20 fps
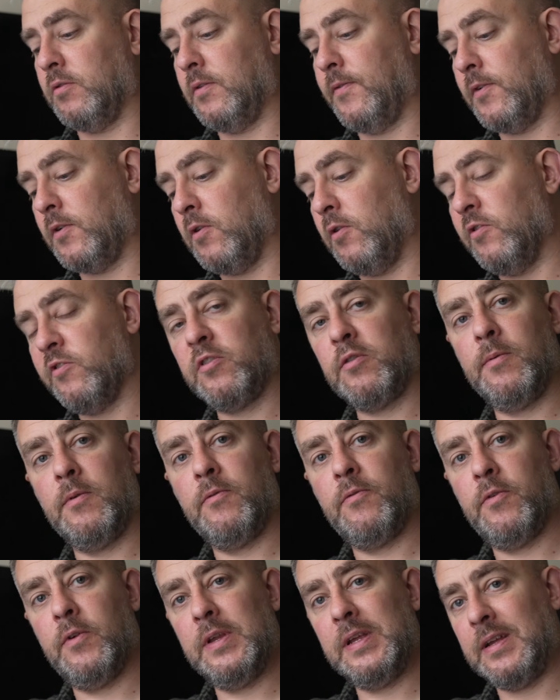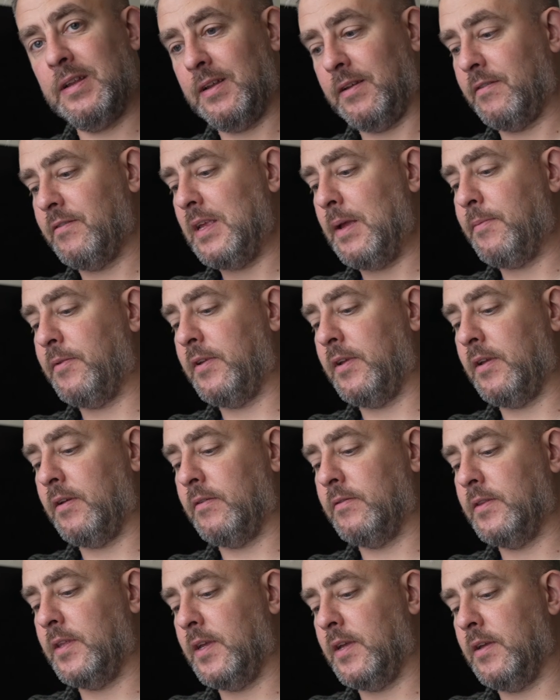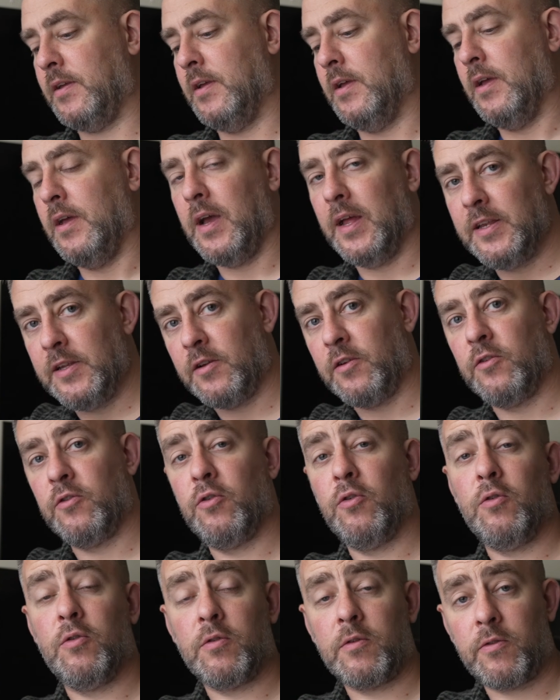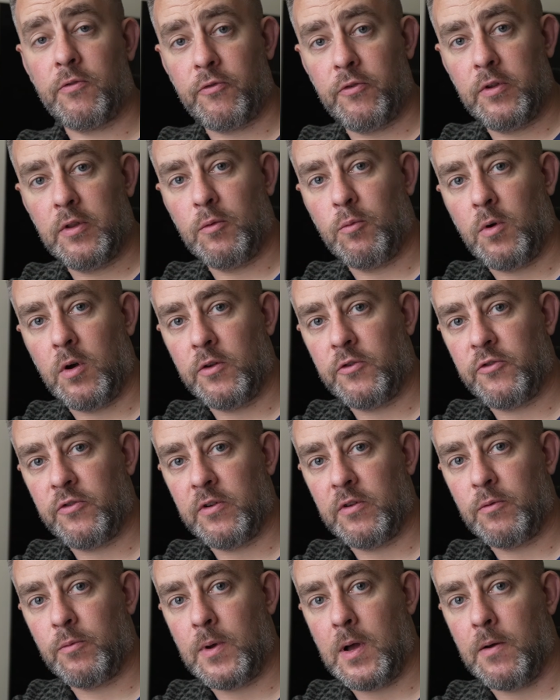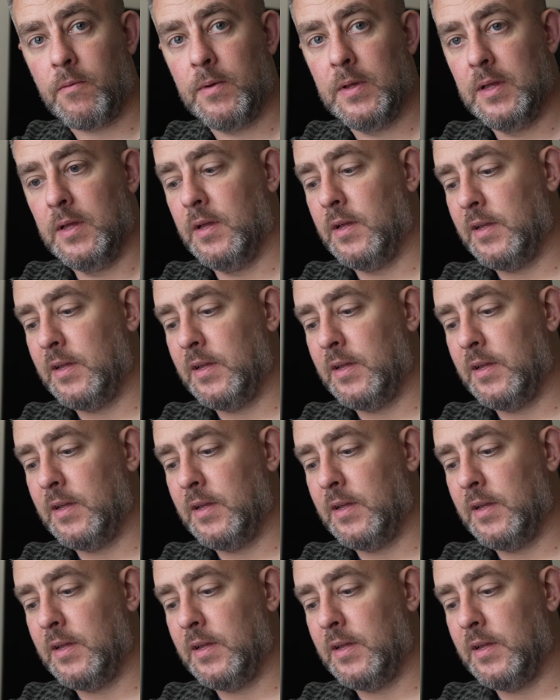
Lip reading: So if a call's coming through, you can accept it on there, and you can talk through the watch as well.